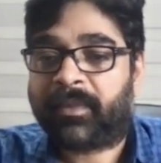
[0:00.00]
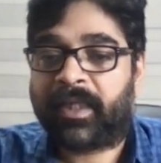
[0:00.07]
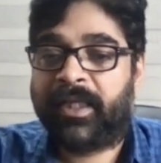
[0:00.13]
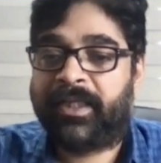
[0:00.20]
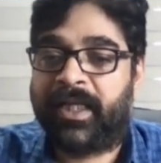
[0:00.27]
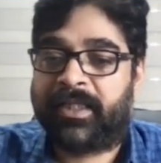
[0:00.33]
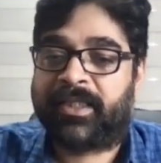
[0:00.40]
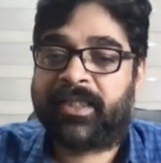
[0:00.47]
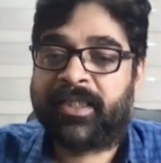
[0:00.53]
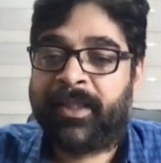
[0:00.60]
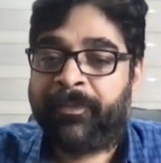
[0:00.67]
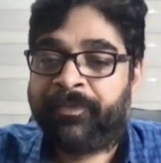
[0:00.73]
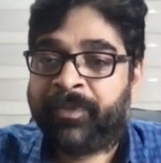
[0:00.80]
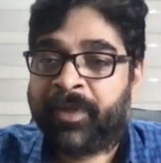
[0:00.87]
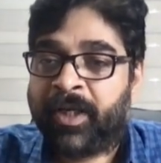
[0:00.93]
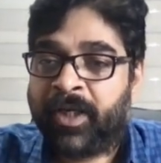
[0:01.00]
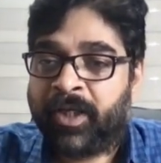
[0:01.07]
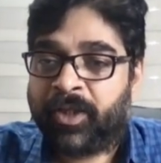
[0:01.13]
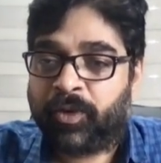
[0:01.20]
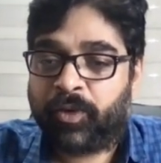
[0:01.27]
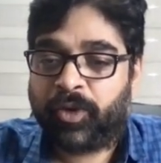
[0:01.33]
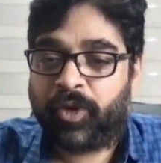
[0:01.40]
Yes.
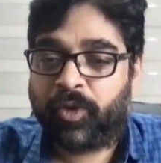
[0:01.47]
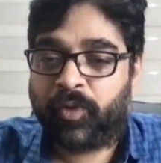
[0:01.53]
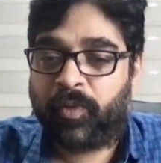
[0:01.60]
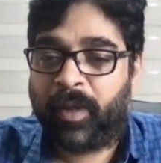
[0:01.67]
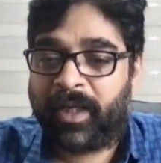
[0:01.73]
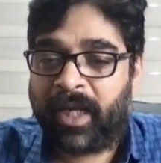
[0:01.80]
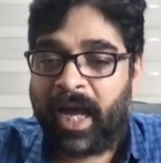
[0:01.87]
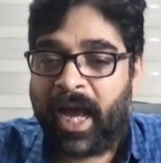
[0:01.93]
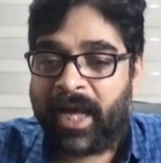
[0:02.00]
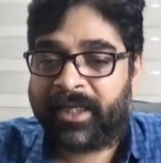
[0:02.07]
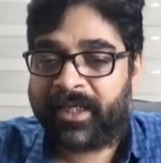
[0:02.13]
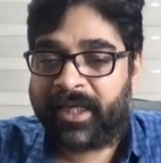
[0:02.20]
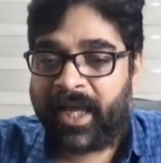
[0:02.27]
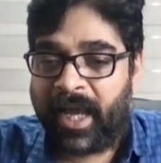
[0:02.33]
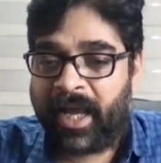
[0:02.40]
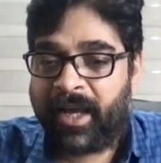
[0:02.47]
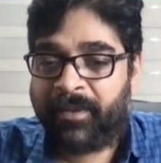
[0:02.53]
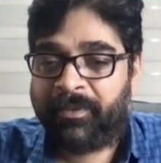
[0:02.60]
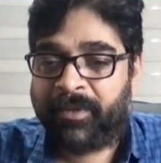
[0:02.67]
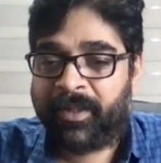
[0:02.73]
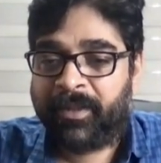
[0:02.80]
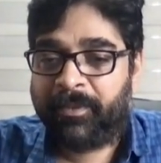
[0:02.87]
So u1 I cap
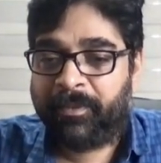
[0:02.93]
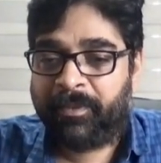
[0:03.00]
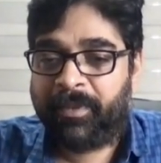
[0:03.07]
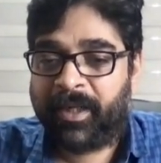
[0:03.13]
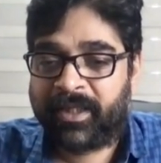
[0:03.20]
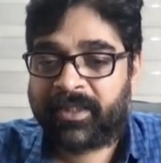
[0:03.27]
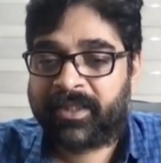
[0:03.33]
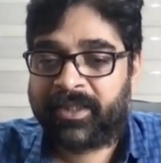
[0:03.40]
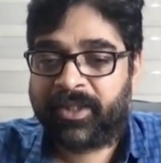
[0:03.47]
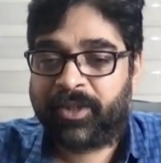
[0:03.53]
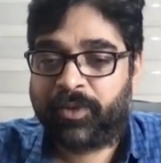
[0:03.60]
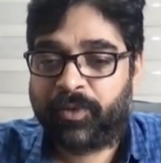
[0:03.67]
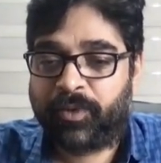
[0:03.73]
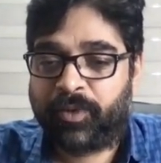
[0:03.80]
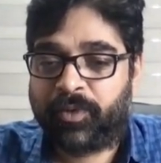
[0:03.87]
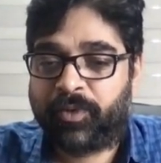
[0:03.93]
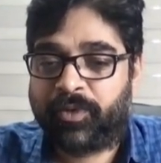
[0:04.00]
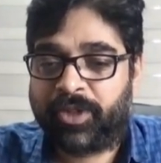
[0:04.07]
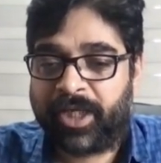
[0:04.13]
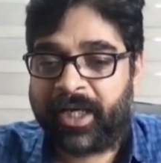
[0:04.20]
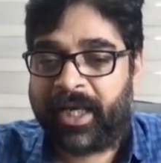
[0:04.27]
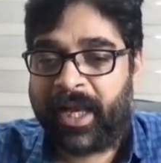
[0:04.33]
plus u2
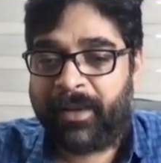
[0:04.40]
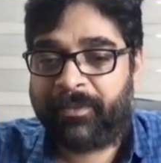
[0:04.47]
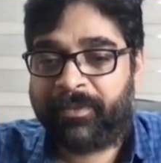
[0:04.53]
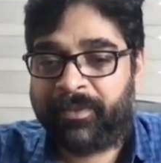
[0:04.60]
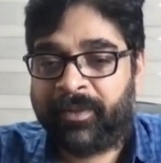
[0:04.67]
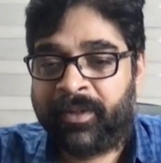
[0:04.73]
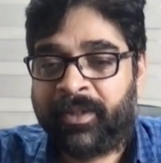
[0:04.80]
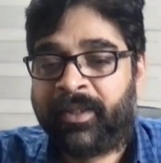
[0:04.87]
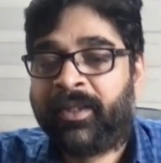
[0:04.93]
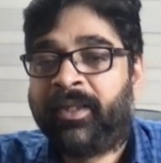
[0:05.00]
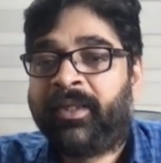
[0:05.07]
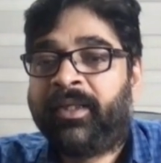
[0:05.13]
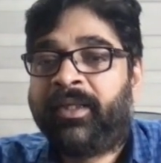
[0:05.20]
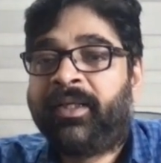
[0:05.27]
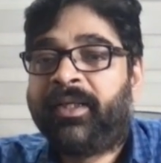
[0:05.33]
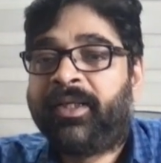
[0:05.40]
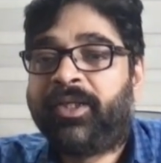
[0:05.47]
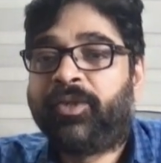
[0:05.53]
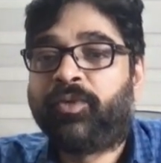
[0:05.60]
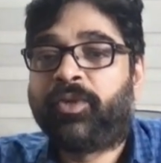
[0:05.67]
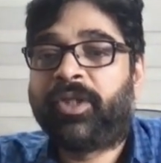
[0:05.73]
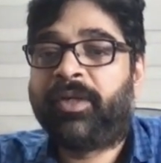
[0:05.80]
j cap.
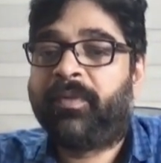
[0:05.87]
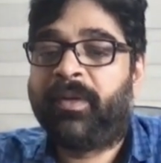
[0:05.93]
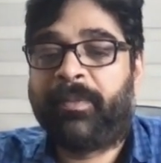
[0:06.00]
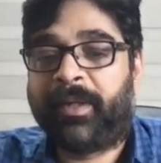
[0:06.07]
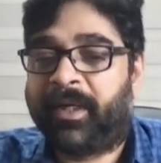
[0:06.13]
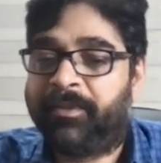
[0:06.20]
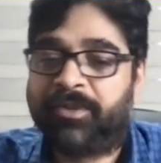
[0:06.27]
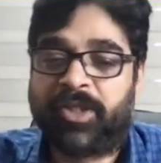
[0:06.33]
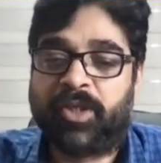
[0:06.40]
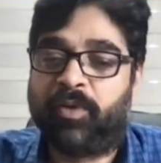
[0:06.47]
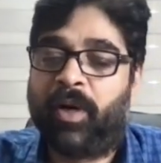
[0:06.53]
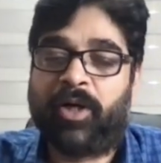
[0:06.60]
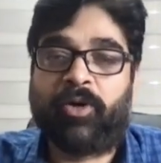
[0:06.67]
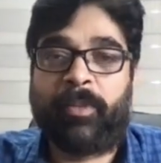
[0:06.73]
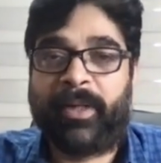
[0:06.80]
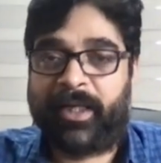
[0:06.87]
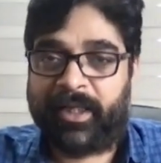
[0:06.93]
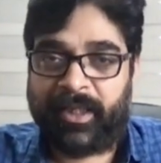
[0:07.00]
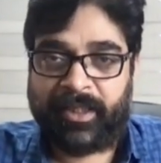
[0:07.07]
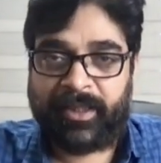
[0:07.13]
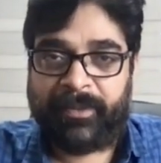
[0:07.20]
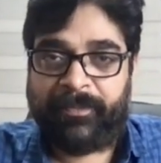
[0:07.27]
u3 will become 0
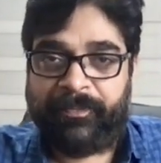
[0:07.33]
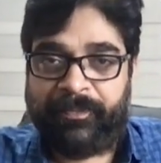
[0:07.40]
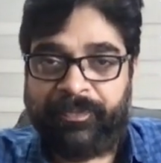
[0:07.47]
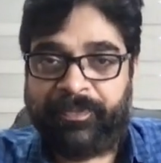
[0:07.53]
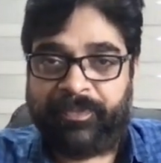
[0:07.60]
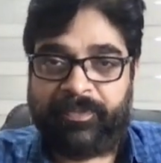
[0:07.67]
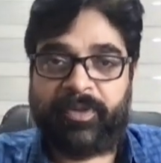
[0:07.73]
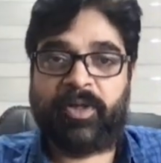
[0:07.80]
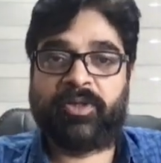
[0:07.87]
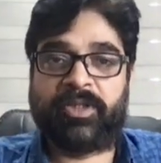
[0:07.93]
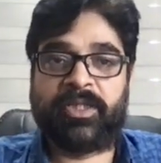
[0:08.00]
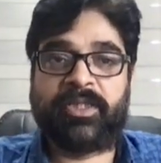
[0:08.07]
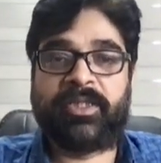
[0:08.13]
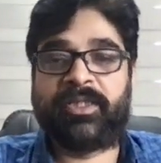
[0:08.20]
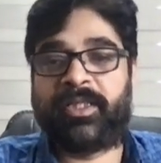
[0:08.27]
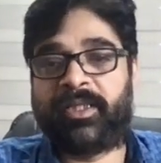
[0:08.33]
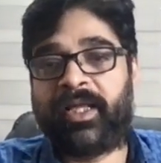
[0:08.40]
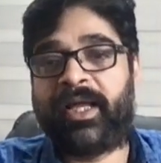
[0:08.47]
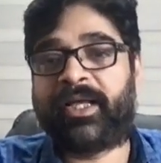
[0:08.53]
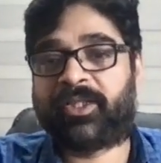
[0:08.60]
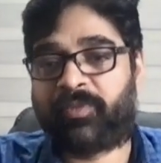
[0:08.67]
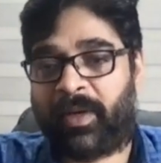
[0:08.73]
automatically because this is in the
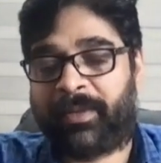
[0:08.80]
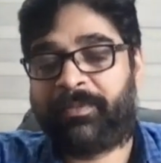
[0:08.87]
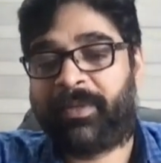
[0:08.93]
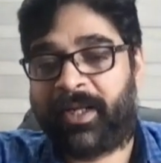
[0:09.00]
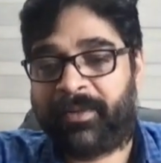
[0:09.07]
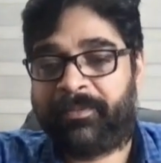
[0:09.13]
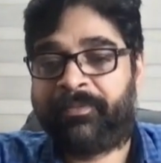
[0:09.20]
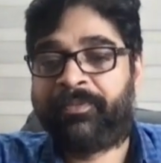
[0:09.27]
xy plane.